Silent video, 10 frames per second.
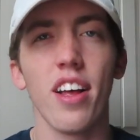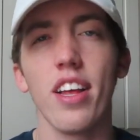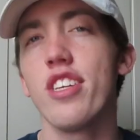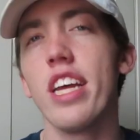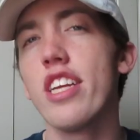
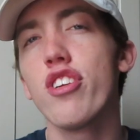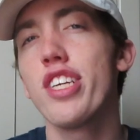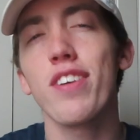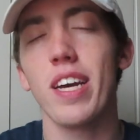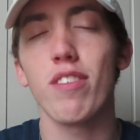there's
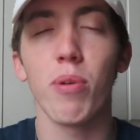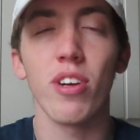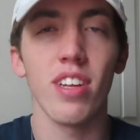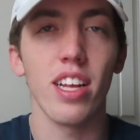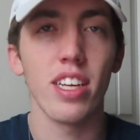different types of
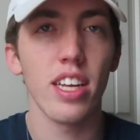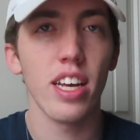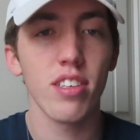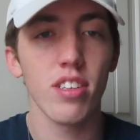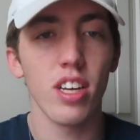personality
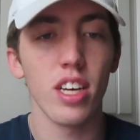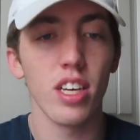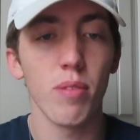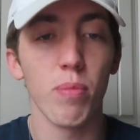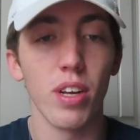tests,
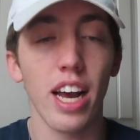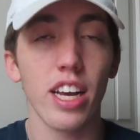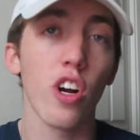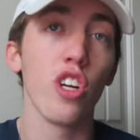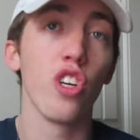but I
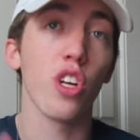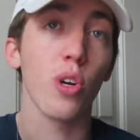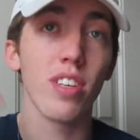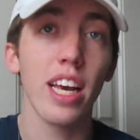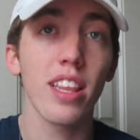encourage y'all to
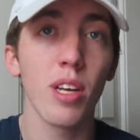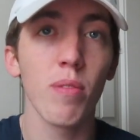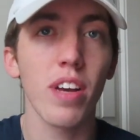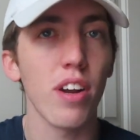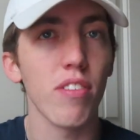go take
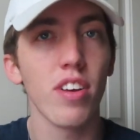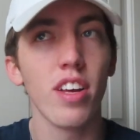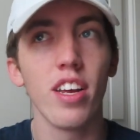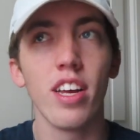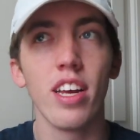them, kind of
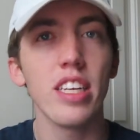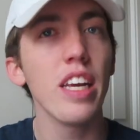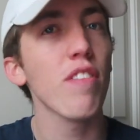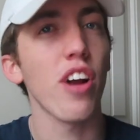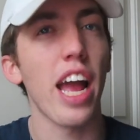
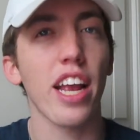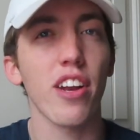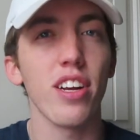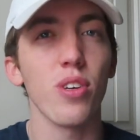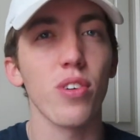see if they're
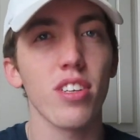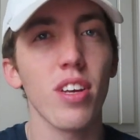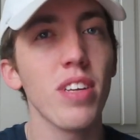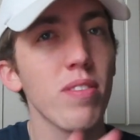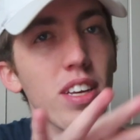accurate too, because
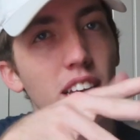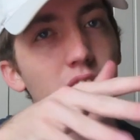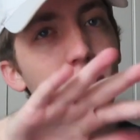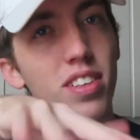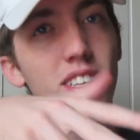sometimes they
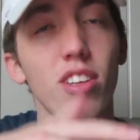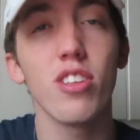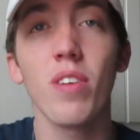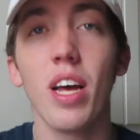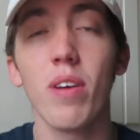kind of,
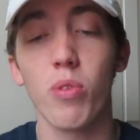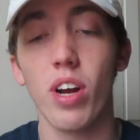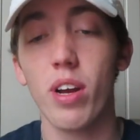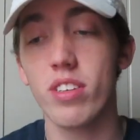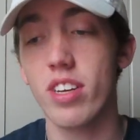there's sometimes where
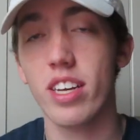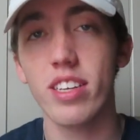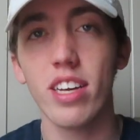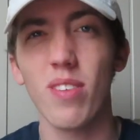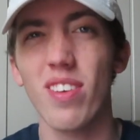I take a
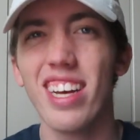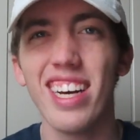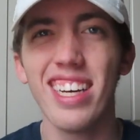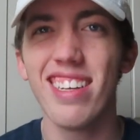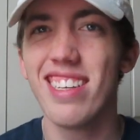test, I'm like,
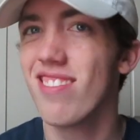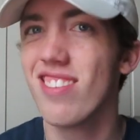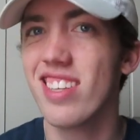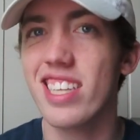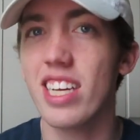I don't
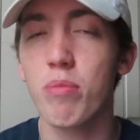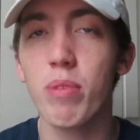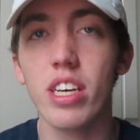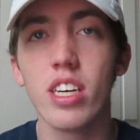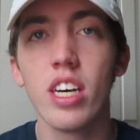really think that's
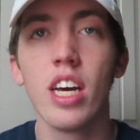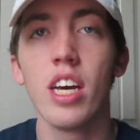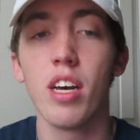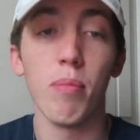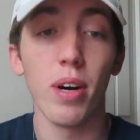me,
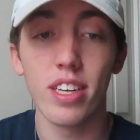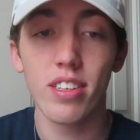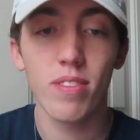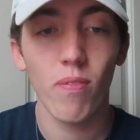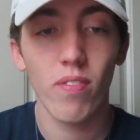
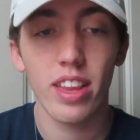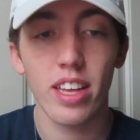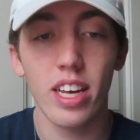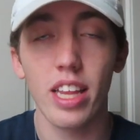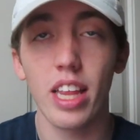but
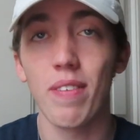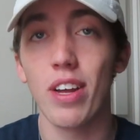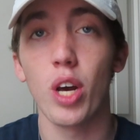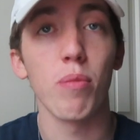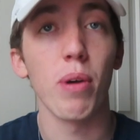they
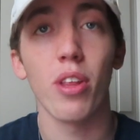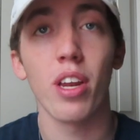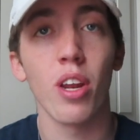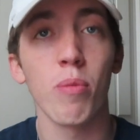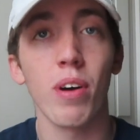might know me better
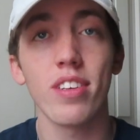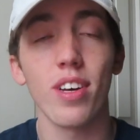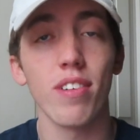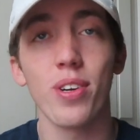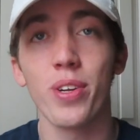than I know
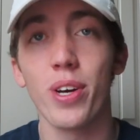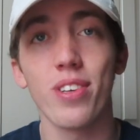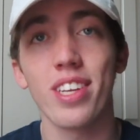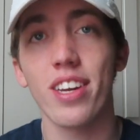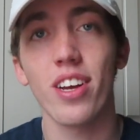myself. Who
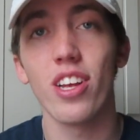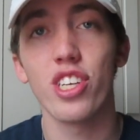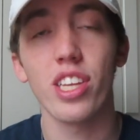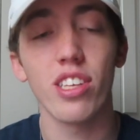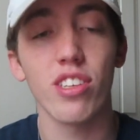knows,
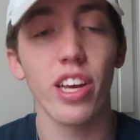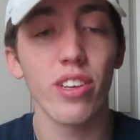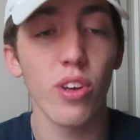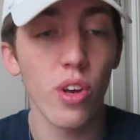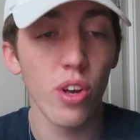technology these days.